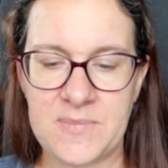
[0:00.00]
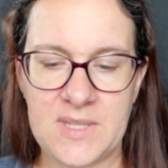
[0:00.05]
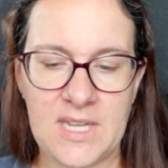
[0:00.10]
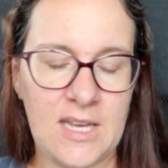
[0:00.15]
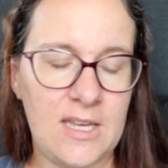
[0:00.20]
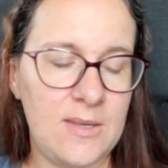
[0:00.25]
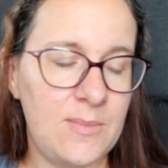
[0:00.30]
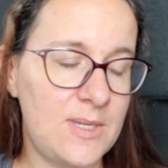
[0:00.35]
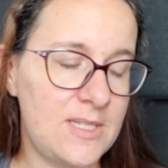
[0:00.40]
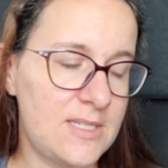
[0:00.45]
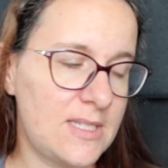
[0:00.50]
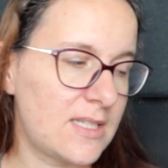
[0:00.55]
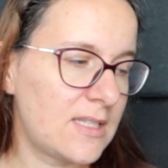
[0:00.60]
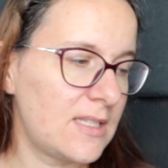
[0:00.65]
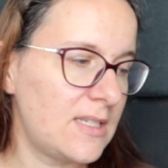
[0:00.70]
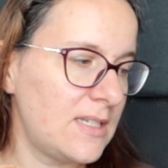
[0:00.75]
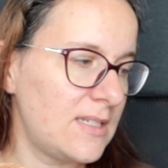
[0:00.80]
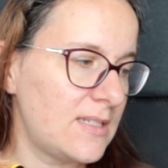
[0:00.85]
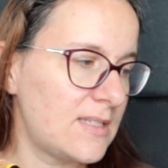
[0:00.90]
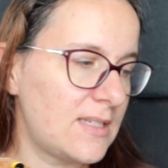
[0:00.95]
I
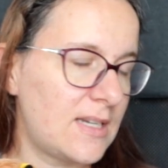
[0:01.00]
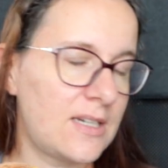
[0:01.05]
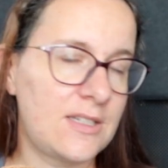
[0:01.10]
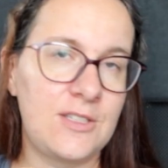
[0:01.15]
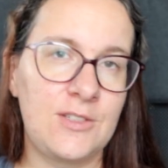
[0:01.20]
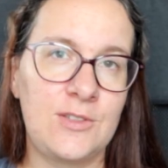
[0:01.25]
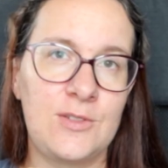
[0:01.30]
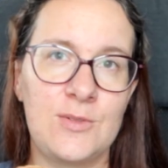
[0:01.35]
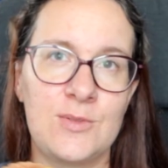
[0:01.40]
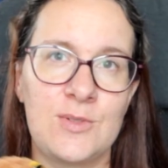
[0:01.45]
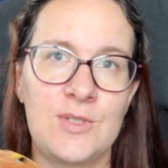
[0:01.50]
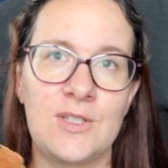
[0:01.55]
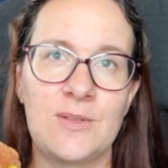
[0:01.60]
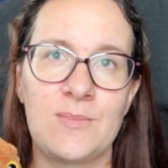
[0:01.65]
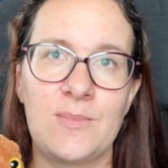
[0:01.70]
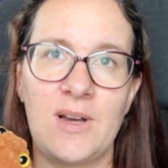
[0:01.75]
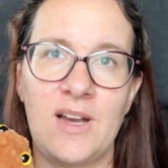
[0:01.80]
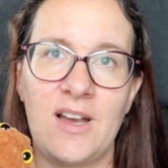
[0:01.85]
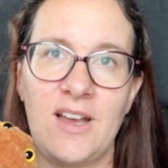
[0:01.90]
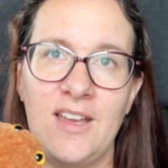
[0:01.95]
basically started
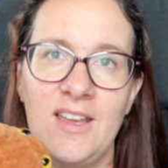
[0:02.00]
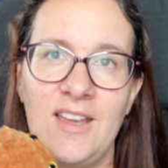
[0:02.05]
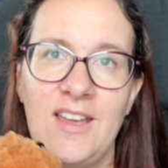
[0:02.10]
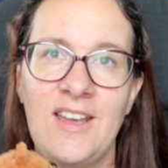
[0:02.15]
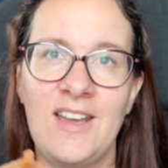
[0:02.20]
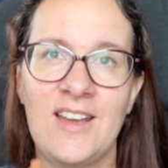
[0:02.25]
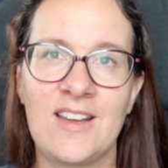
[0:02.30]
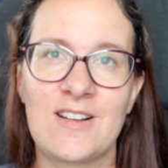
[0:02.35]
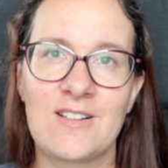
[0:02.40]
using my